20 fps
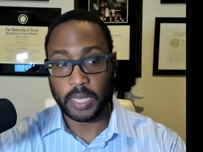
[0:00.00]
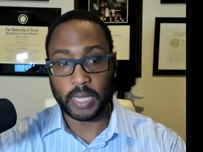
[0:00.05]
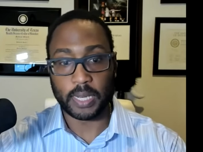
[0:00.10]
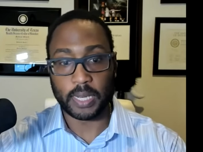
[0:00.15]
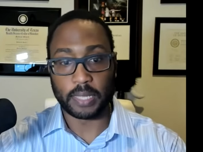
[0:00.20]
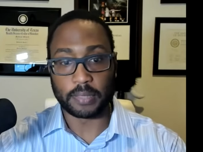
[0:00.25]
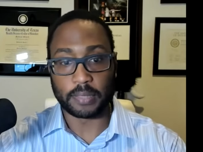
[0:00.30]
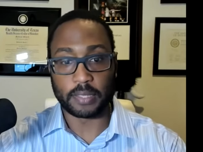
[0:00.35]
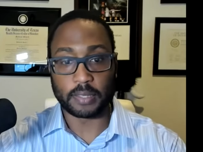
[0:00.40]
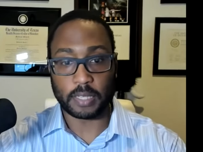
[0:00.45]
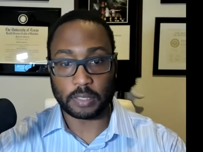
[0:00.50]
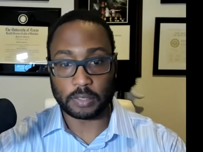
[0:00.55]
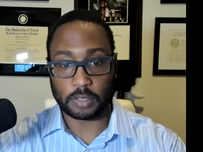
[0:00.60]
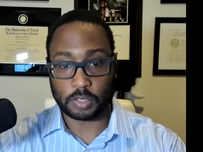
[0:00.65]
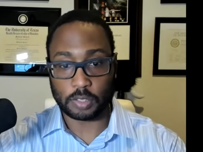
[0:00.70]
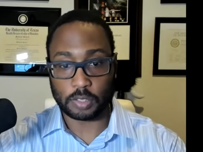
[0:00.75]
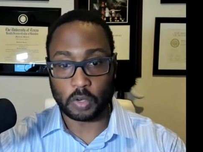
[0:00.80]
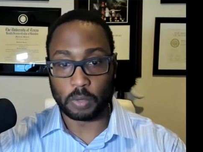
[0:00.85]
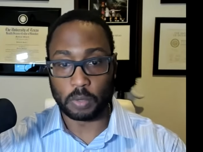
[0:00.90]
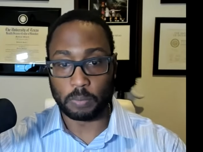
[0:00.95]
And I think
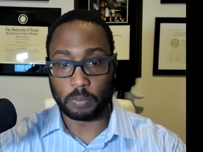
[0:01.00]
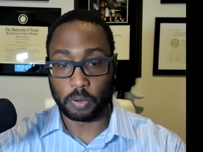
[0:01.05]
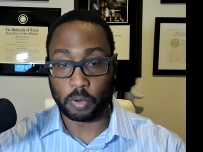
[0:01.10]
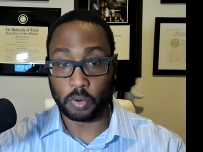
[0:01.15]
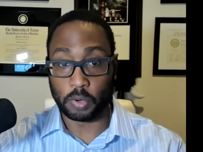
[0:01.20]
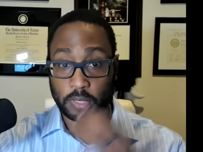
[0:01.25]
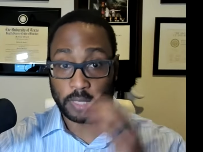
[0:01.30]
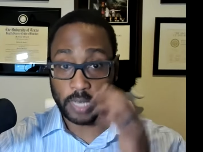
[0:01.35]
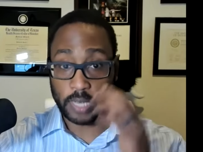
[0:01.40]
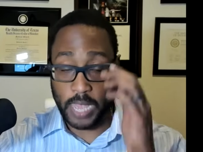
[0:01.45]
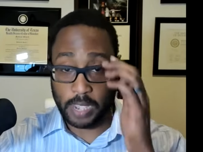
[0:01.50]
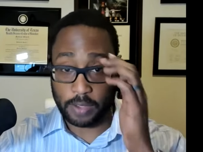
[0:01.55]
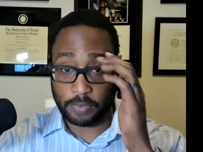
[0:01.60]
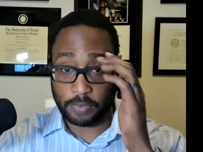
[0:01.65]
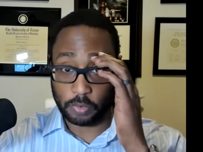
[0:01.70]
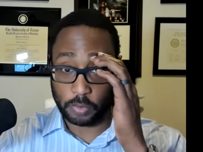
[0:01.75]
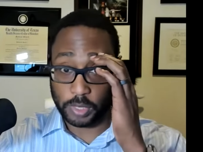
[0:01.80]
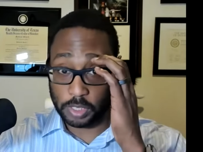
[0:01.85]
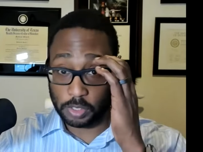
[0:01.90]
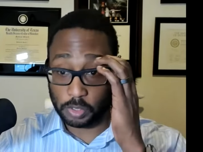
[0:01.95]
that's so important to have
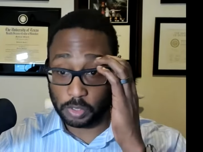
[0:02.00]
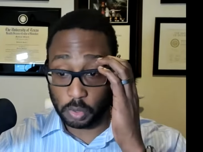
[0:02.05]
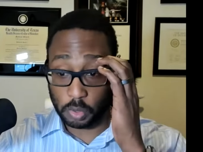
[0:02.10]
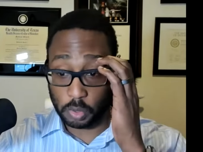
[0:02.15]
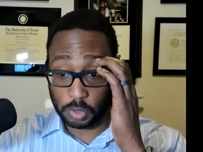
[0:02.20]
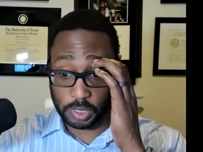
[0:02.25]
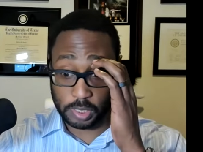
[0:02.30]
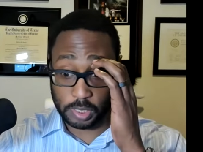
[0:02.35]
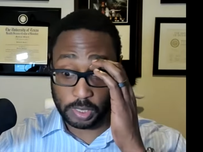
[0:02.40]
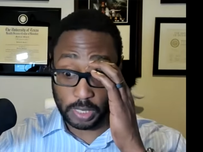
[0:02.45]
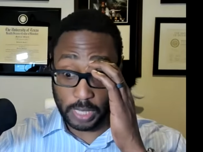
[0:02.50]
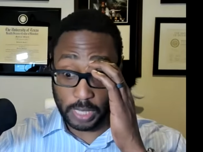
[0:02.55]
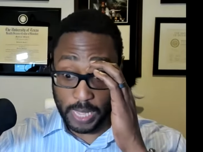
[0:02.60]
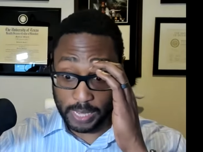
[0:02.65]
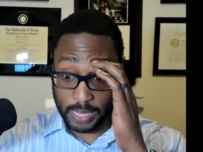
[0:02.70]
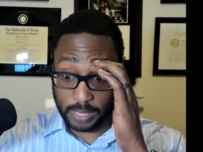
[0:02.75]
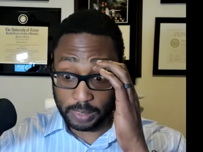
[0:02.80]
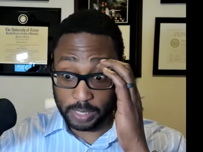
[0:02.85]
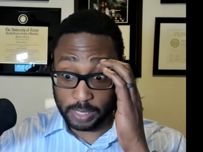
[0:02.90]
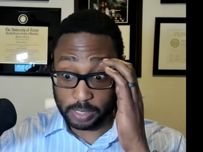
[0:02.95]
resources
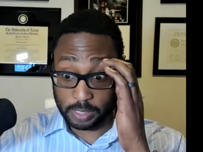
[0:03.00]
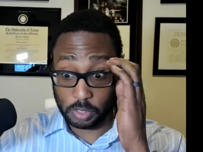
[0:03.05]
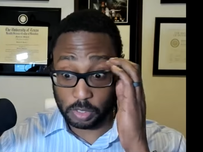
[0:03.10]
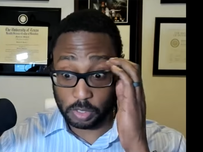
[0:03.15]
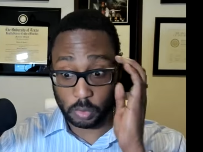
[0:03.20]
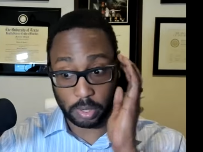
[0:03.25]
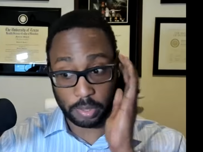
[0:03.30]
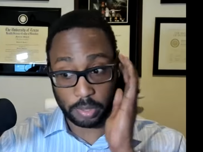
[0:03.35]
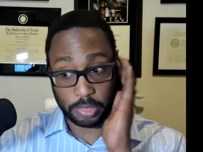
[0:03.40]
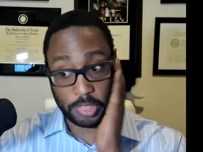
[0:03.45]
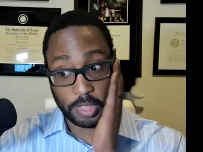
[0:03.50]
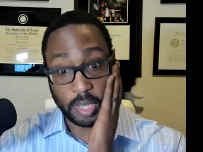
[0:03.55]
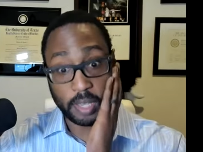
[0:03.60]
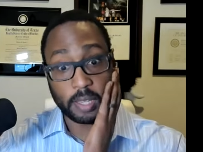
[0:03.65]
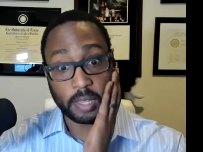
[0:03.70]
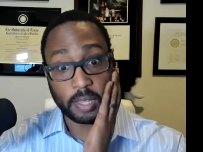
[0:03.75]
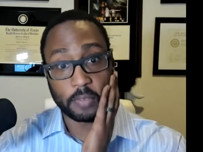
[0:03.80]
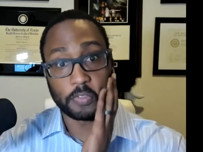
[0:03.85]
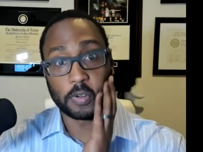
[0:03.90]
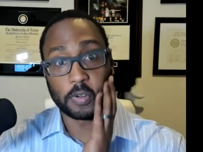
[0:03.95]
like this who are
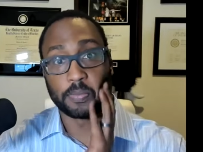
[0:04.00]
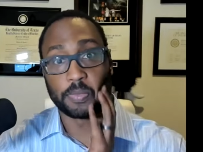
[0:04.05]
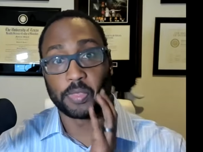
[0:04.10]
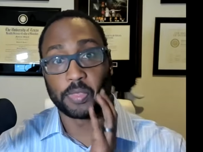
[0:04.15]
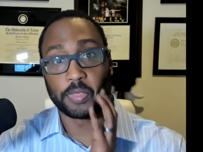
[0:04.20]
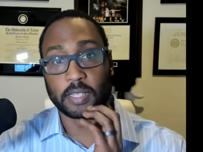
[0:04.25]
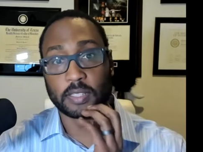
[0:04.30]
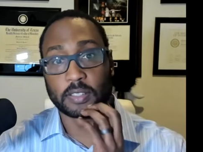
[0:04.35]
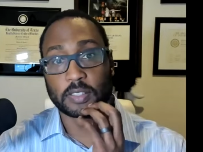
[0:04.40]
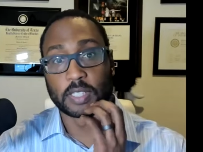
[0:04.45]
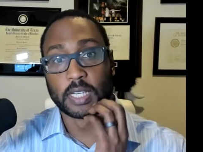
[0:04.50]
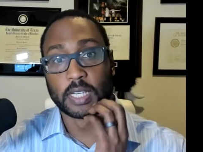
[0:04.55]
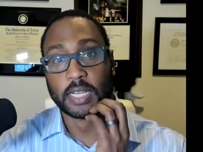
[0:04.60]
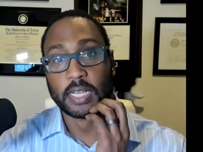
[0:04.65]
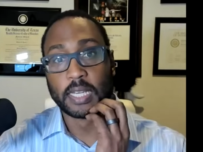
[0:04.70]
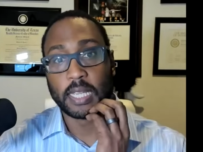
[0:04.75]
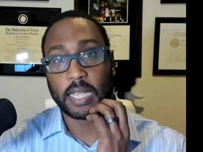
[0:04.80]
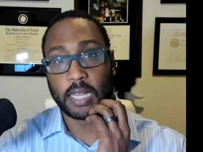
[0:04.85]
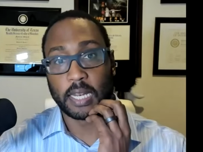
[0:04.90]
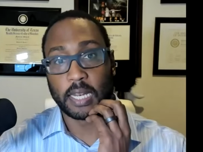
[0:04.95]
thinking from things
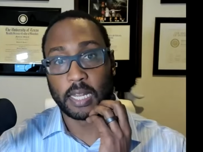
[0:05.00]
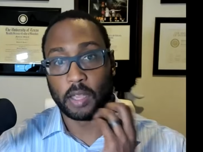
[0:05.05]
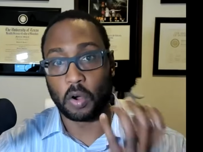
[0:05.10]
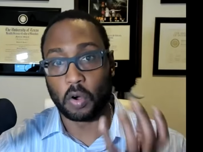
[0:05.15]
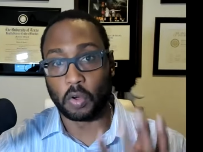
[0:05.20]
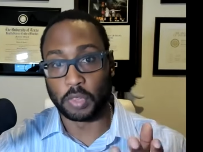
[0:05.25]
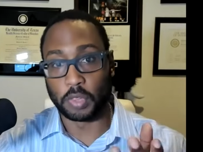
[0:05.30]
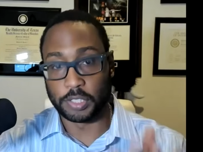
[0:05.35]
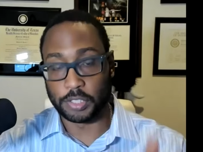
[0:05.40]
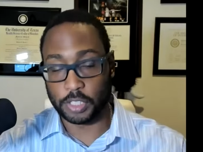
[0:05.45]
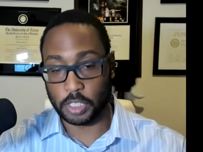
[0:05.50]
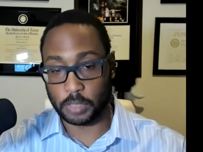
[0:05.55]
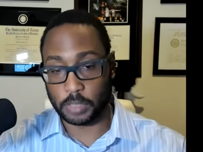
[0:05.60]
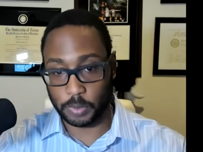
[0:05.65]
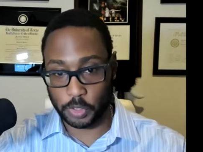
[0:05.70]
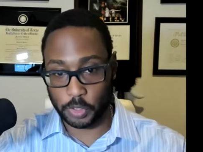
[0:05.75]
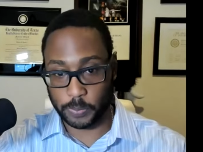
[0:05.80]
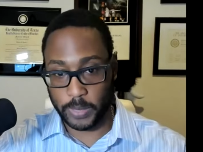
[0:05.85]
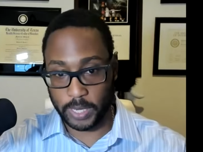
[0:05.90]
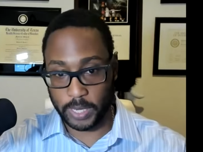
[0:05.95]
in a holistic
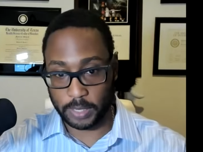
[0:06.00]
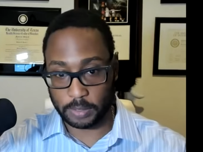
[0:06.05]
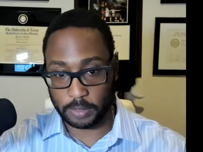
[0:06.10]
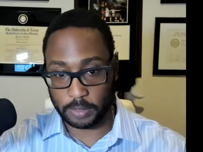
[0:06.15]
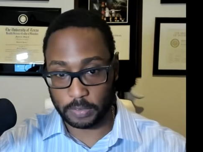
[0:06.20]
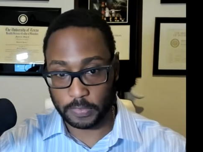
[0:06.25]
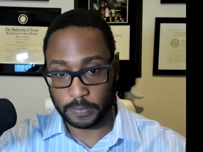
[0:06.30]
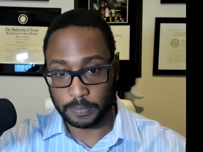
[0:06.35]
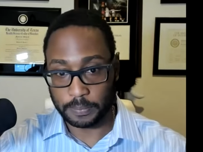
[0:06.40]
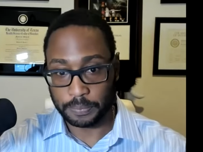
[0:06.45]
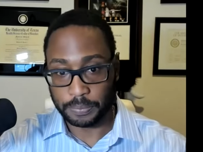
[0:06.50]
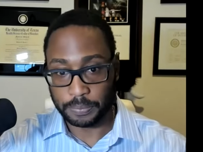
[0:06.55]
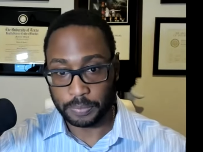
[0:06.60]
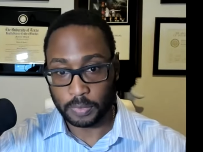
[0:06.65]
perspective.